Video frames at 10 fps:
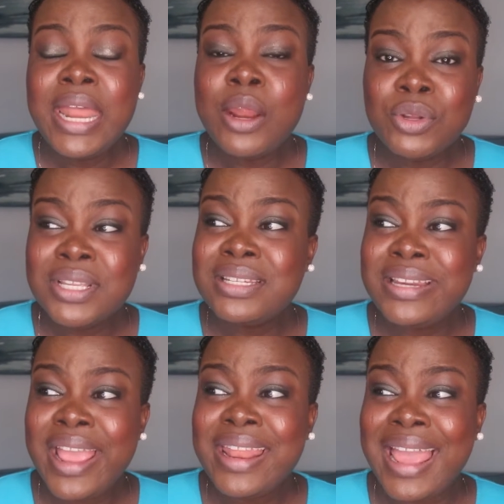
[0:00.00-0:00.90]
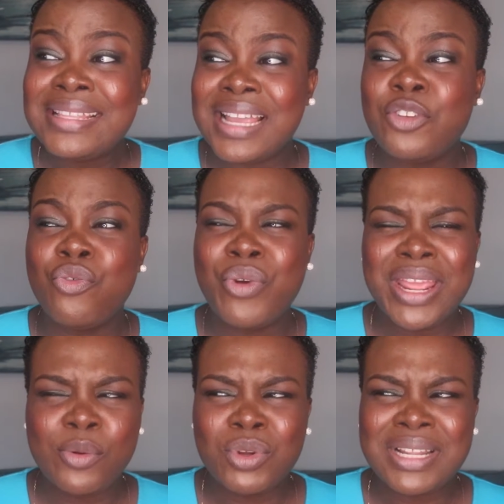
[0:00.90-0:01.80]
There was a day that it had
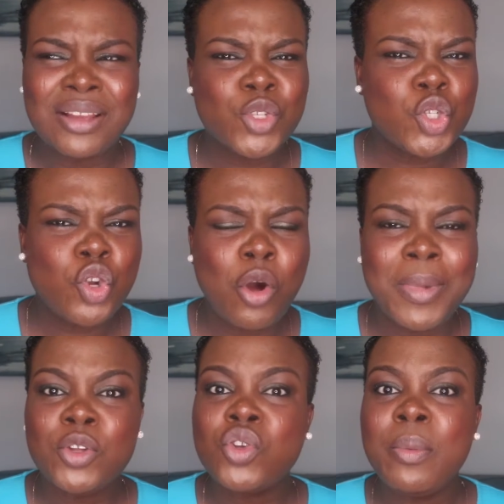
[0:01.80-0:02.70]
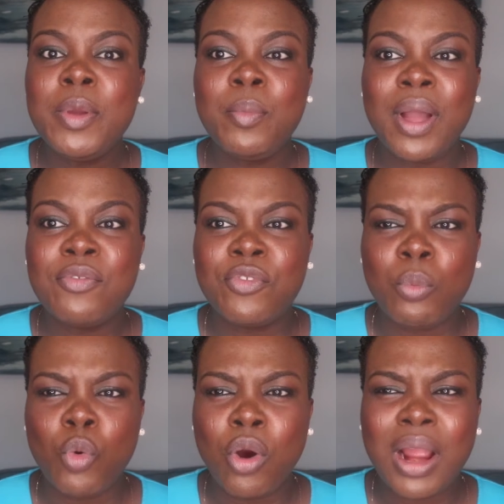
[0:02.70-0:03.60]
rained, it was like a storm. I was coming back
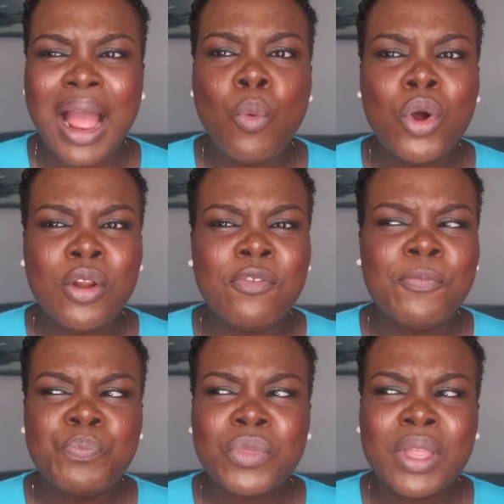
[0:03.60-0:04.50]
from work, and one of